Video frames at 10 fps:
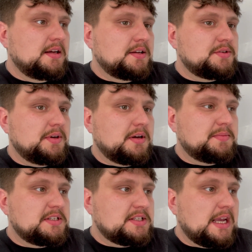So he come
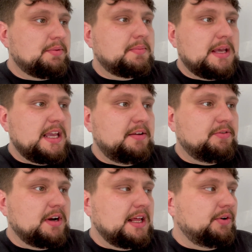to stay with me
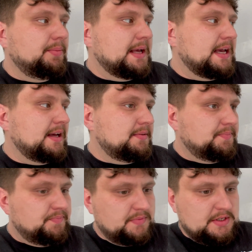for a little bit.
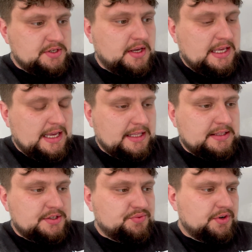So he had
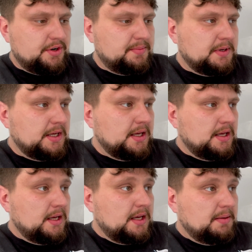this room.
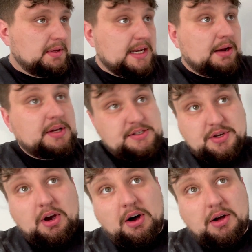But now he's
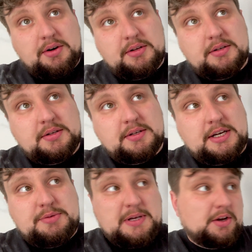gone, and
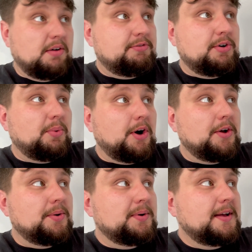he's been gone for a
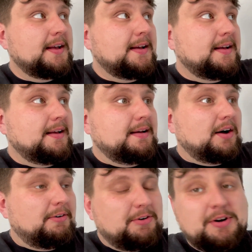while.
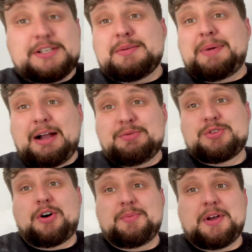I thought it's about
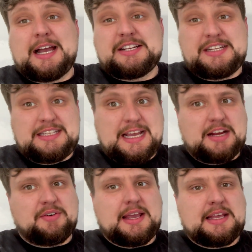time that I actually
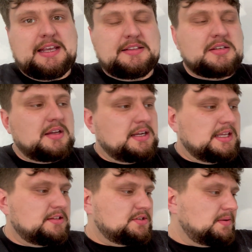decorated it and turned it
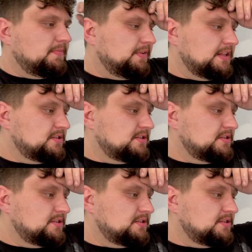into something.